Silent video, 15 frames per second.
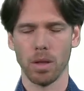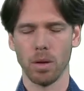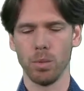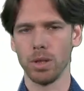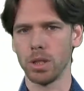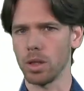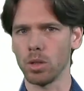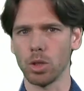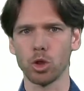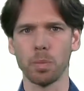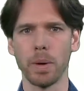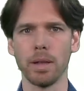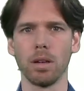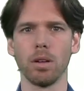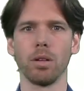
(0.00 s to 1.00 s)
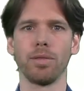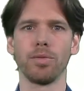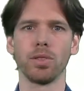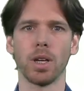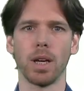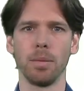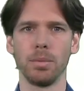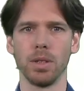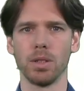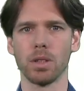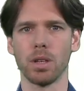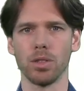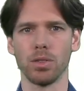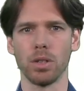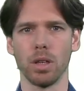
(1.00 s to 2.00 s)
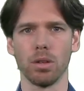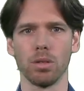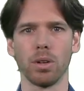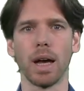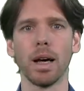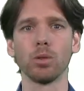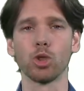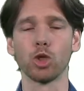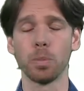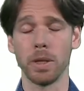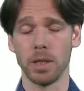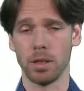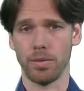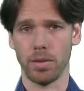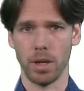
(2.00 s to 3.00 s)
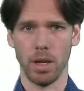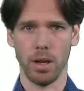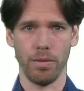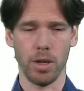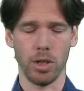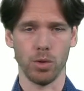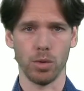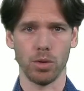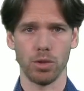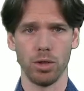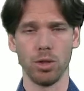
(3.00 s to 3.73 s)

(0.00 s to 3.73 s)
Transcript: We shall not spend a lot of time discussing on how to specify individuals.